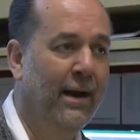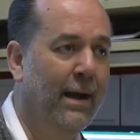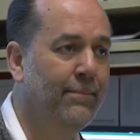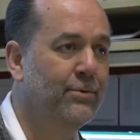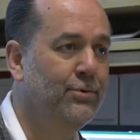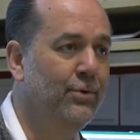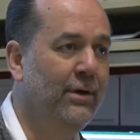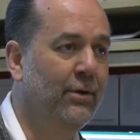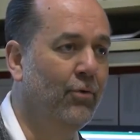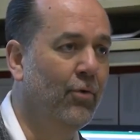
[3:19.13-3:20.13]
an
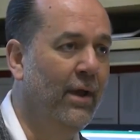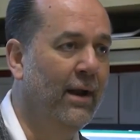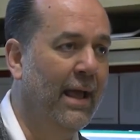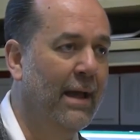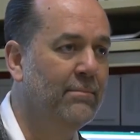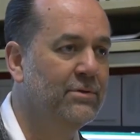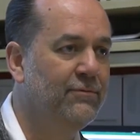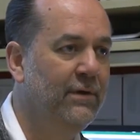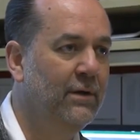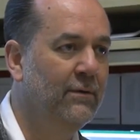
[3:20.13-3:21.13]
opportunity to create an
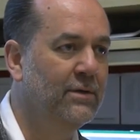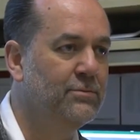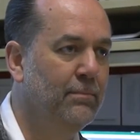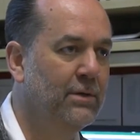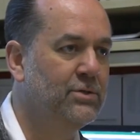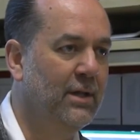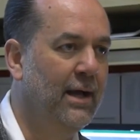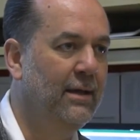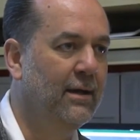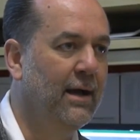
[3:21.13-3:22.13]
atmosphere that's much
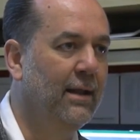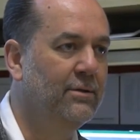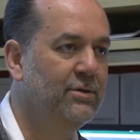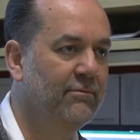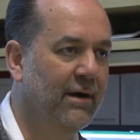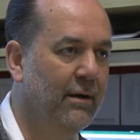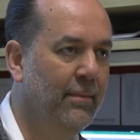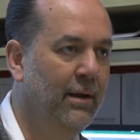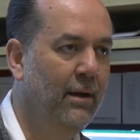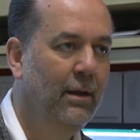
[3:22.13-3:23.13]
like a college
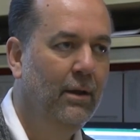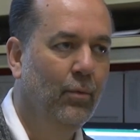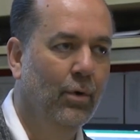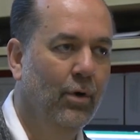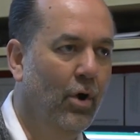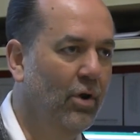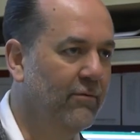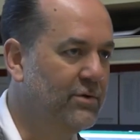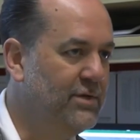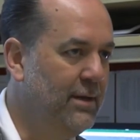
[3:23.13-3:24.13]
environment where all of
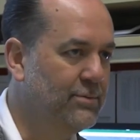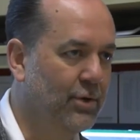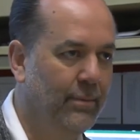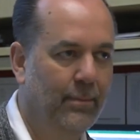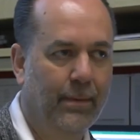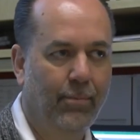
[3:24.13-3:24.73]
our teams are going to be able to